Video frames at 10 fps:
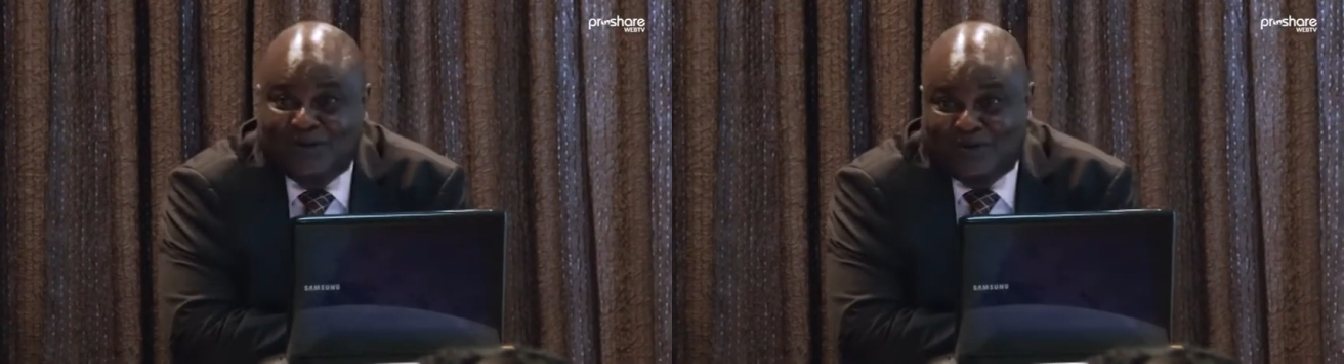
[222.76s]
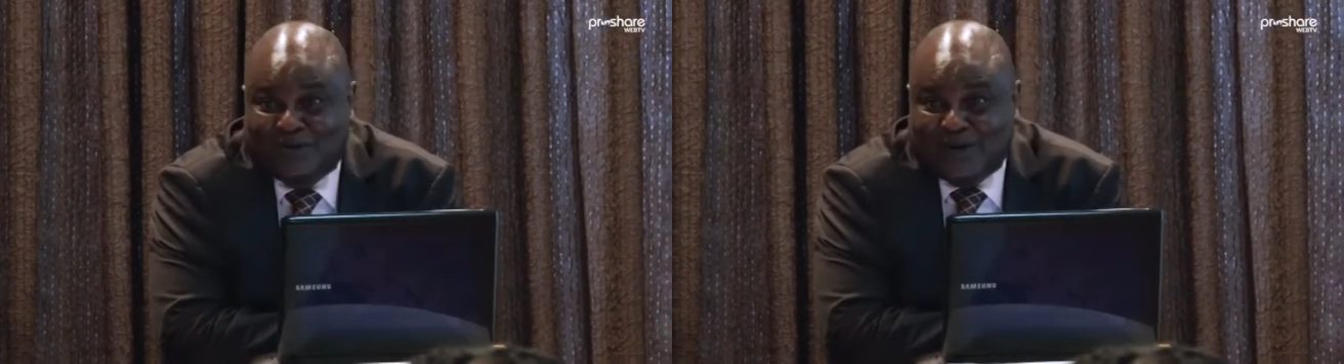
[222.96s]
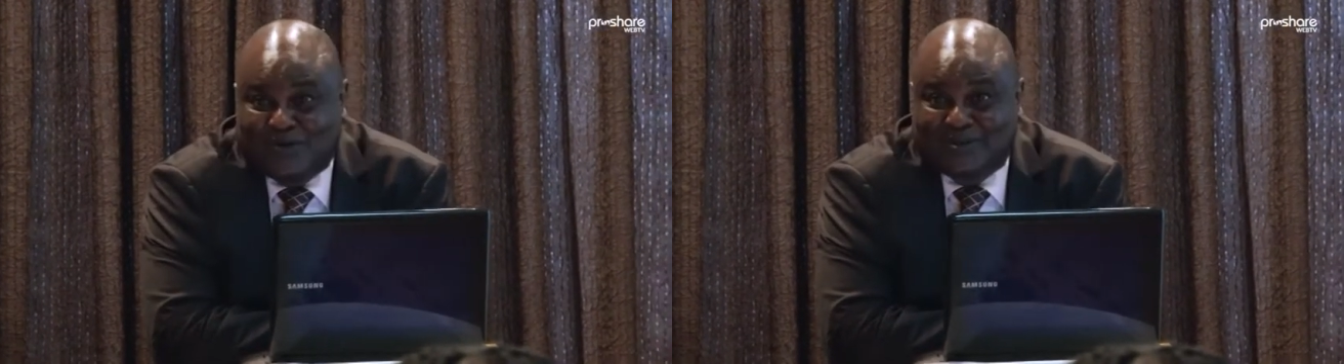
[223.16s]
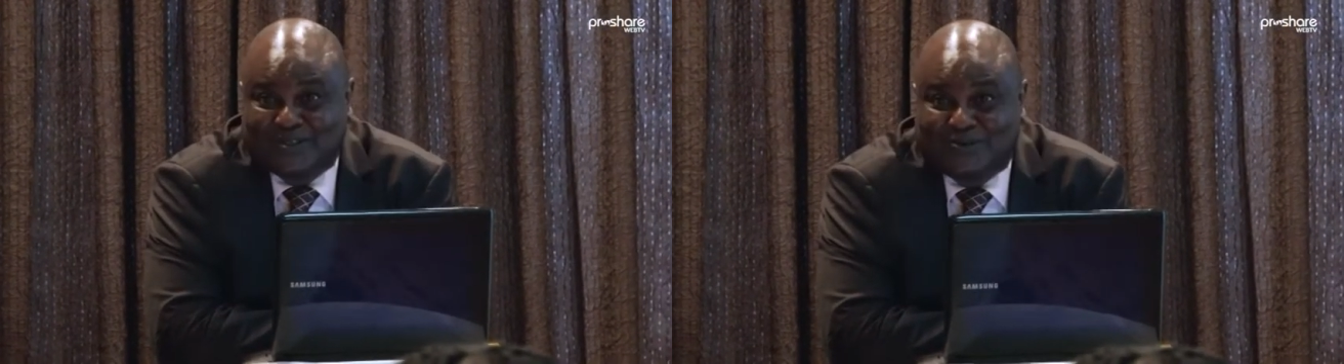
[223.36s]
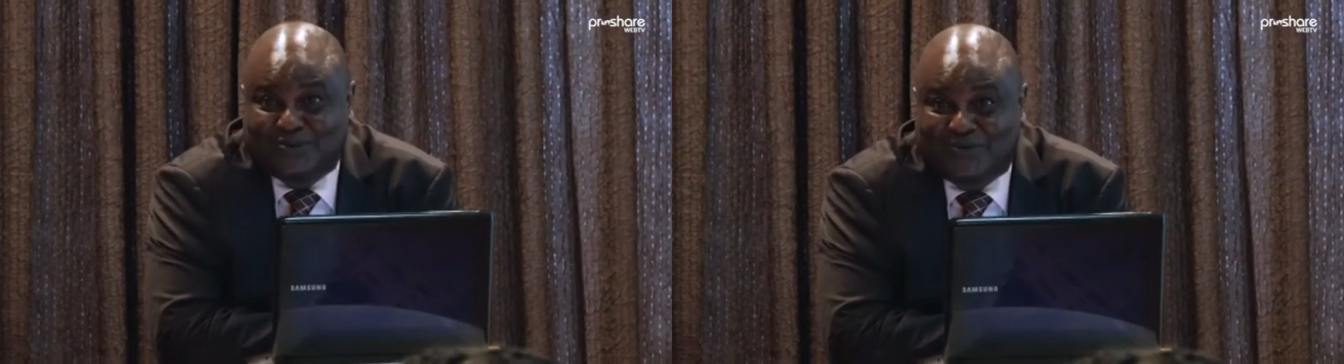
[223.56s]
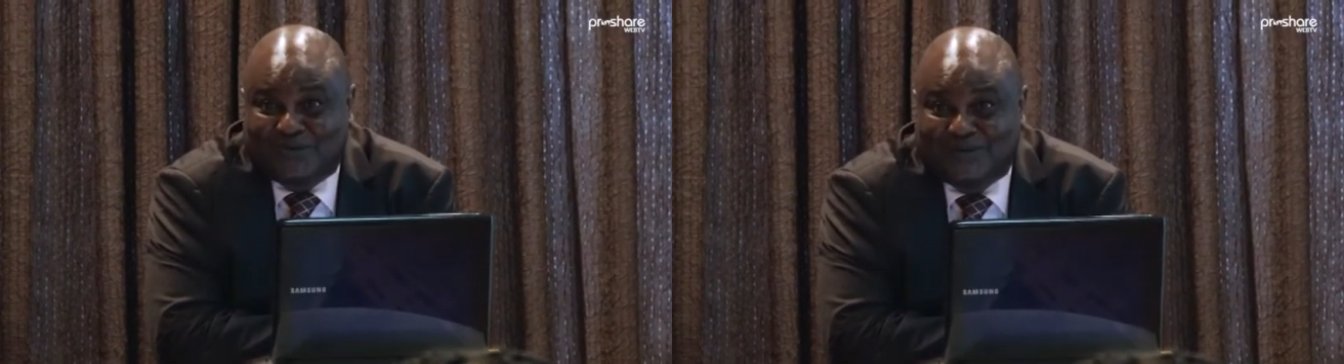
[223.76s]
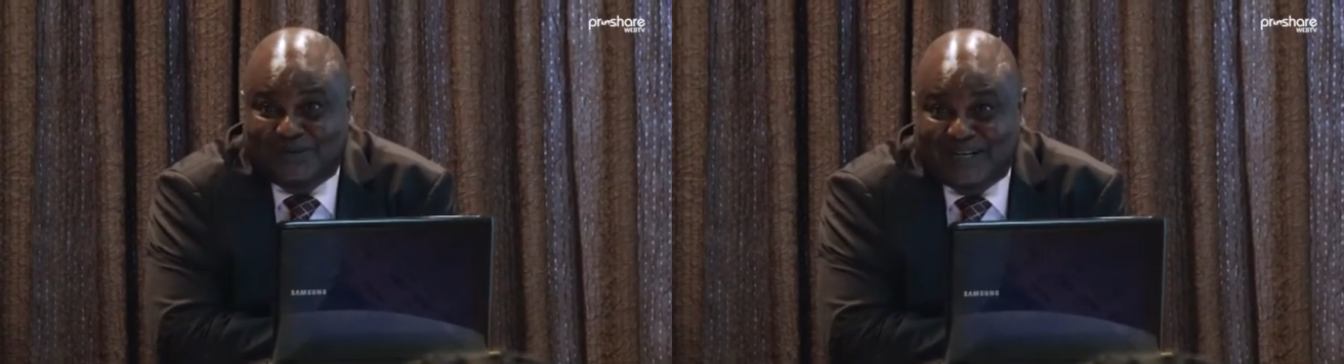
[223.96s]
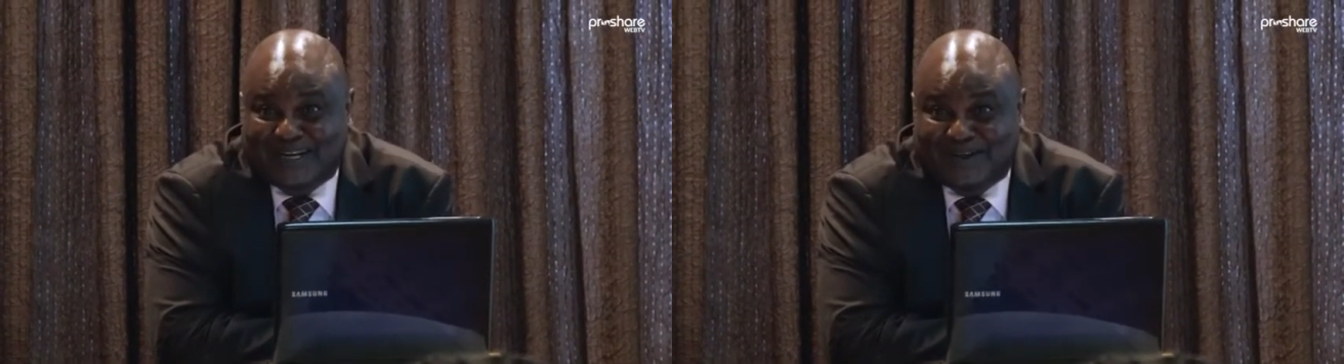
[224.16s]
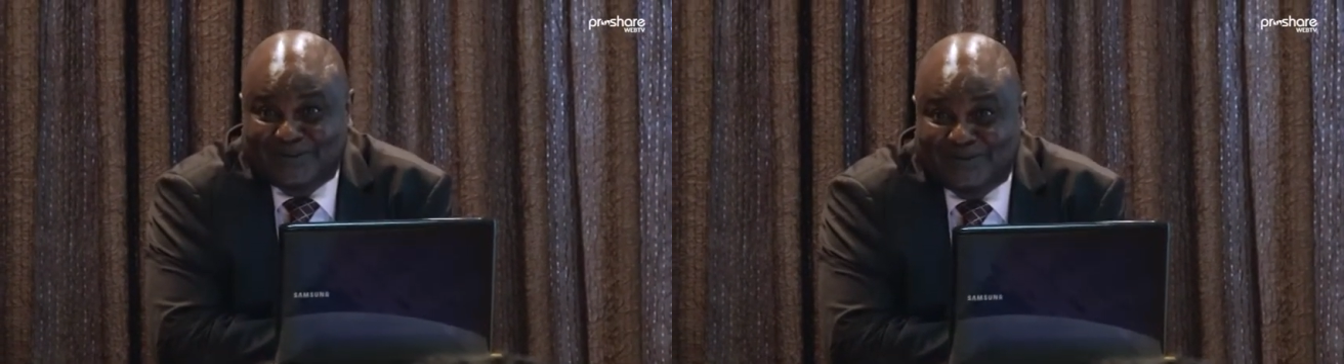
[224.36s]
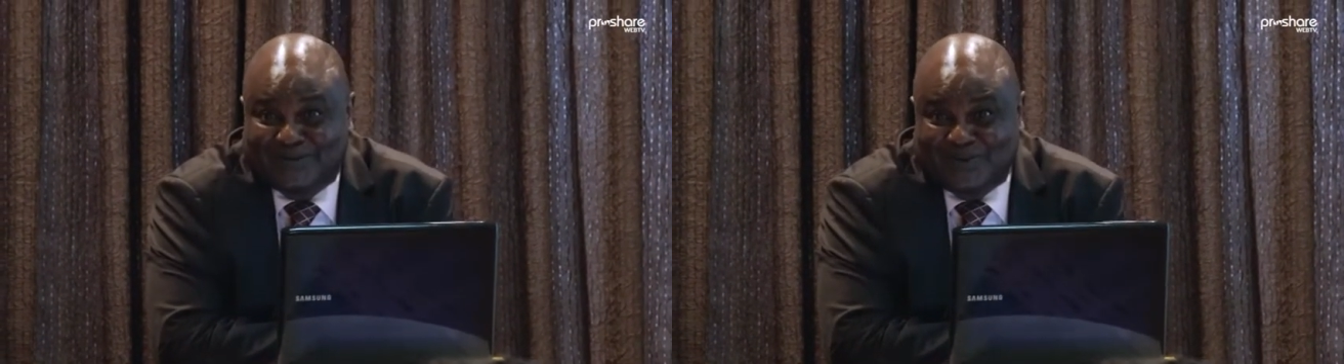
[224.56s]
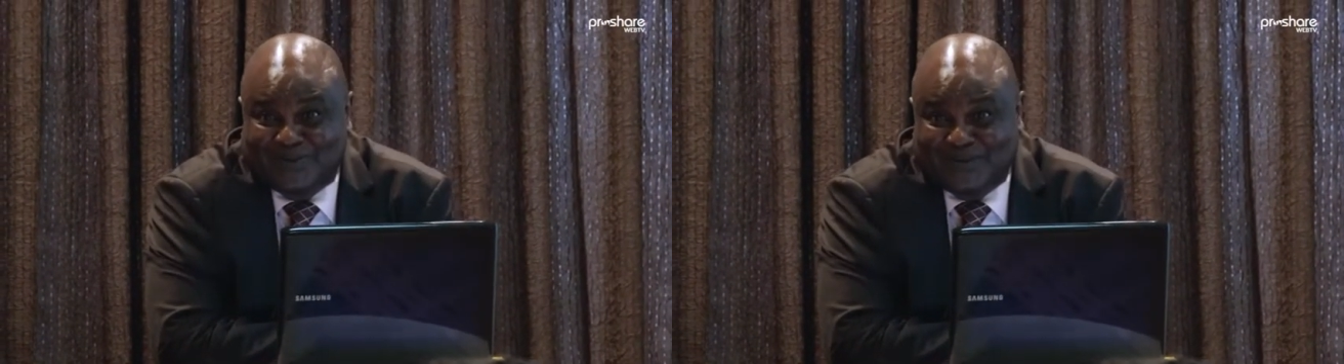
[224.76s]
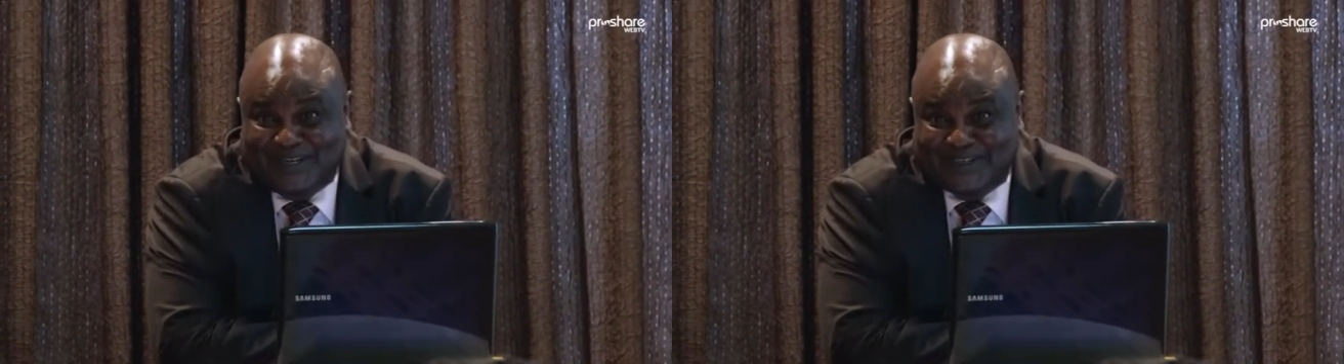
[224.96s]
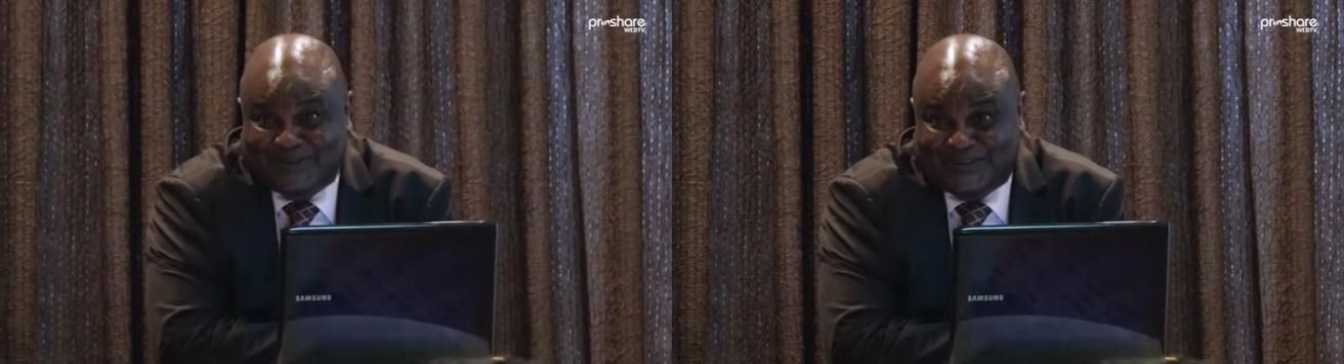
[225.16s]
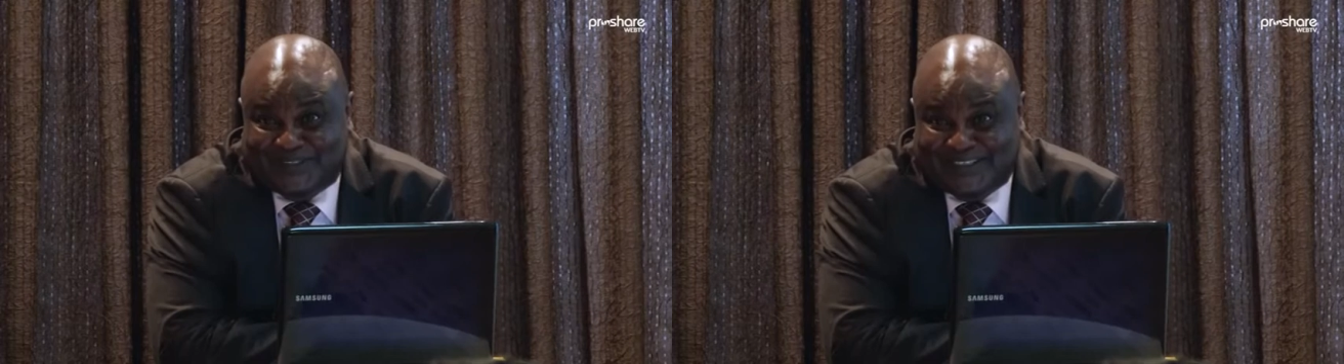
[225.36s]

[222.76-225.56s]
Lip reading: Why wasn't 2005 on account of population?